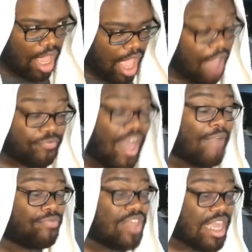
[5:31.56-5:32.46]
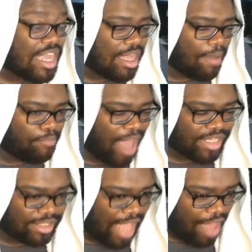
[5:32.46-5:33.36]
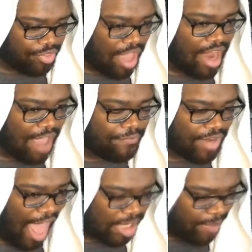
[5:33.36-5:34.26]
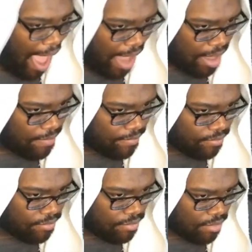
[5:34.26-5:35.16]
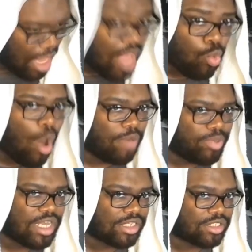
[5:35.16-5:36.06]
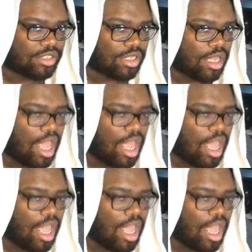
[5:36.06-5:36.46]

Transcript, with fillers: If not the best death in a flashback in One Piece.